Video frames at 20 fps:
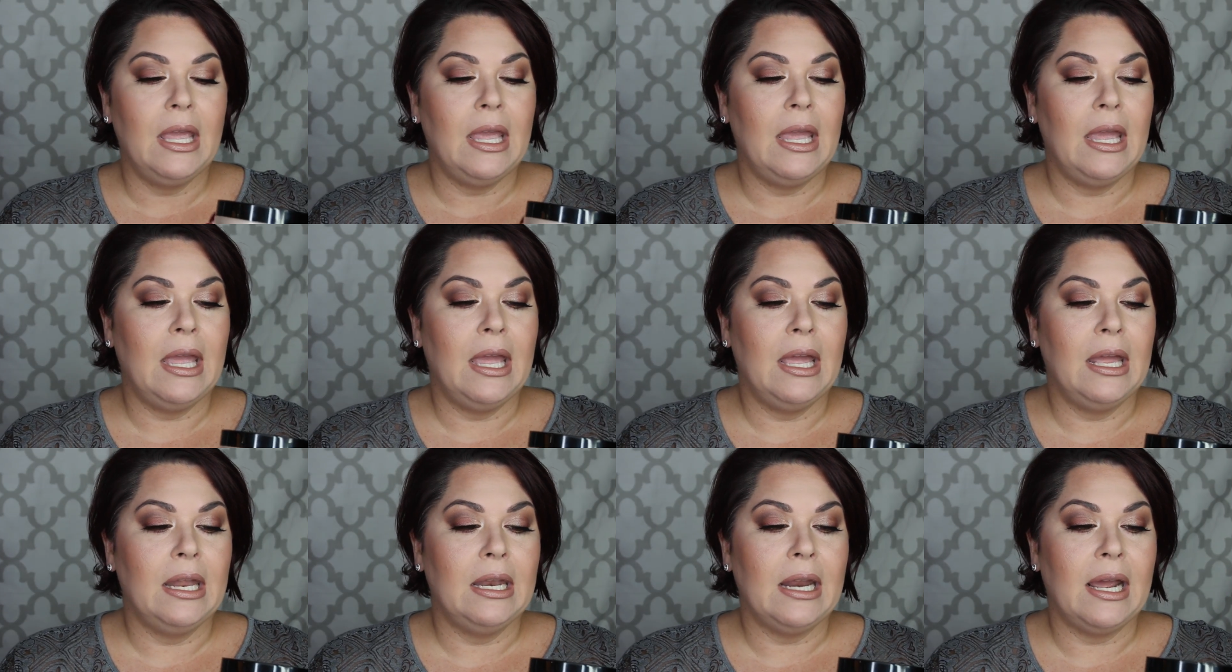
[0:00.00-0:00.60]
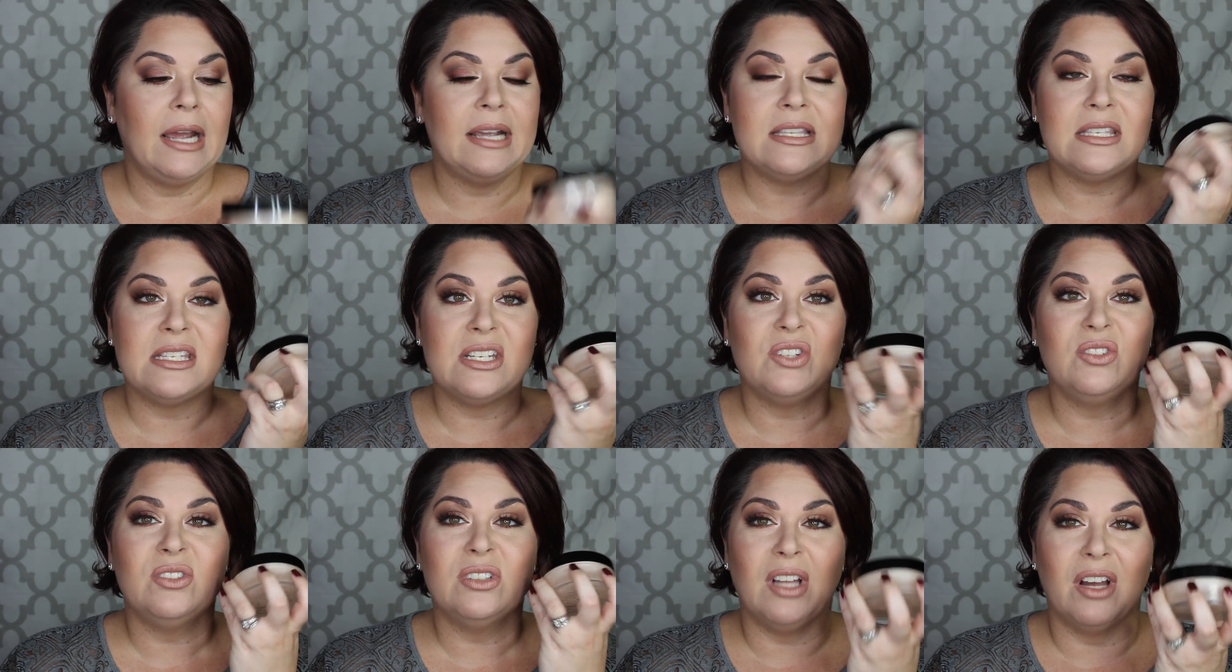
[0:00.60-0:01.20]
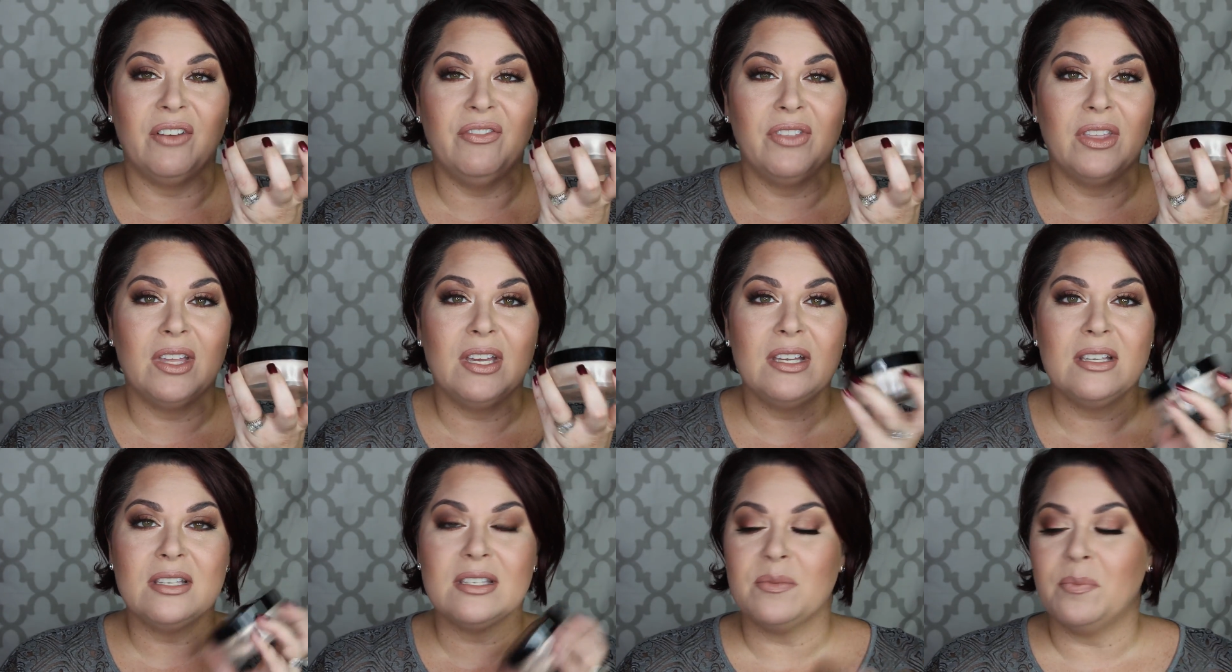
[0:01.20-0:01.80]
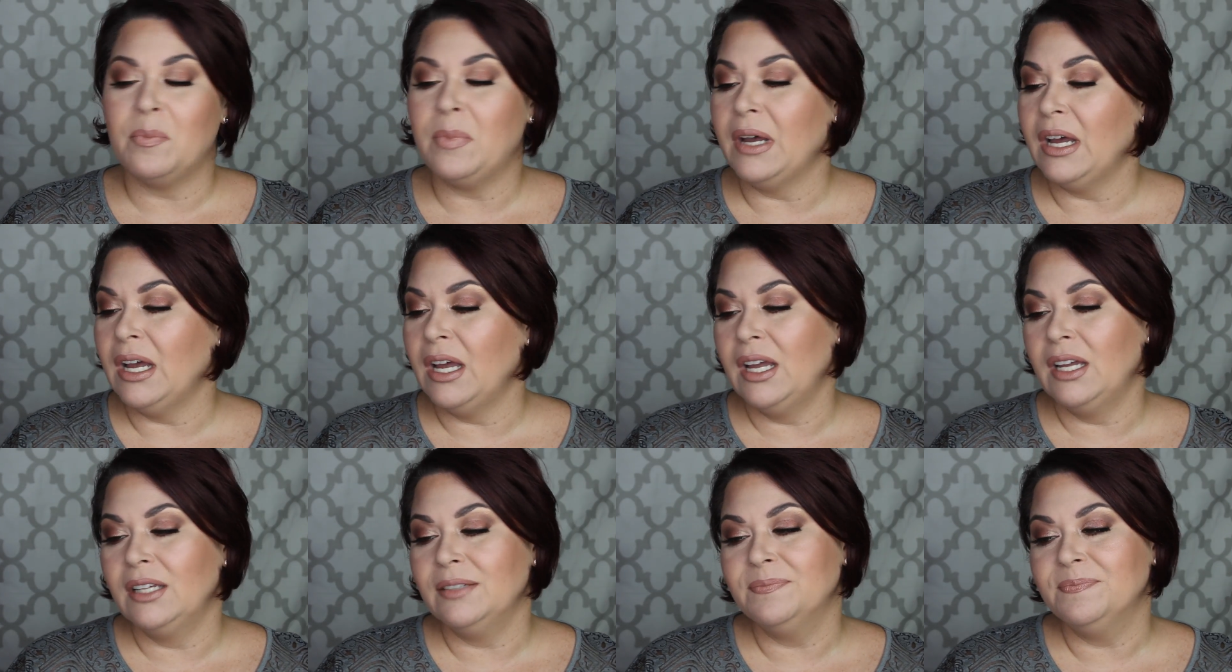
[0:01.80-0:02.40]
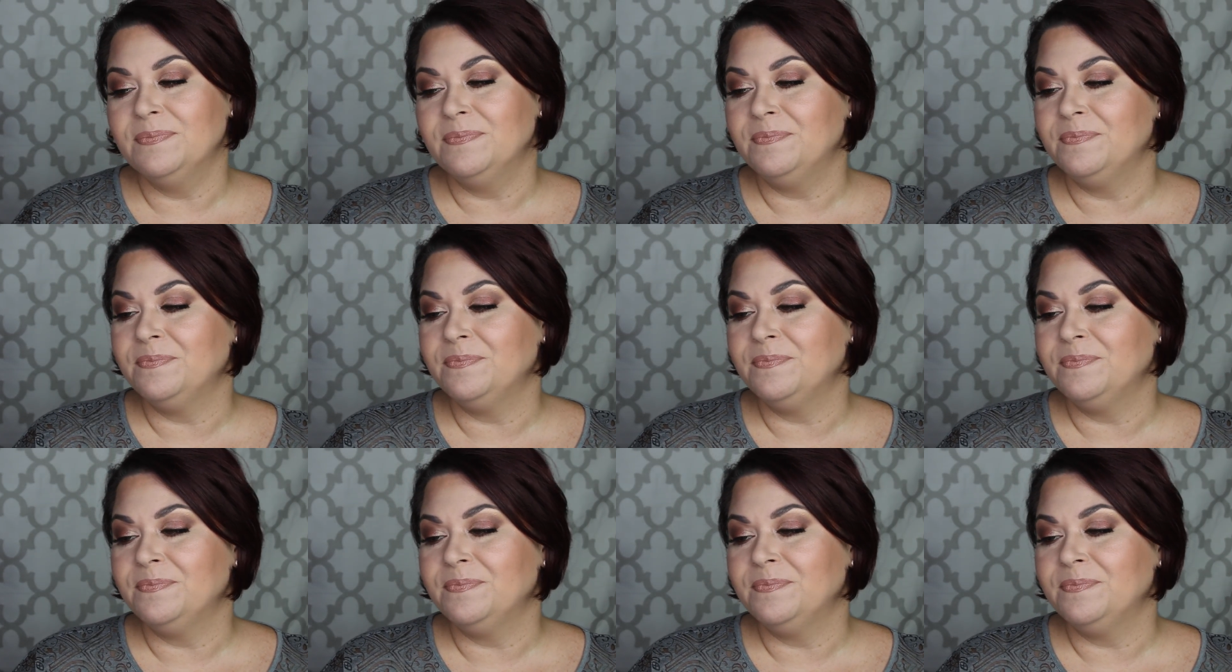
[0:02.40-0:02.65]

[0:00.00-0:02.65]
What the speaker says: and I still love this, but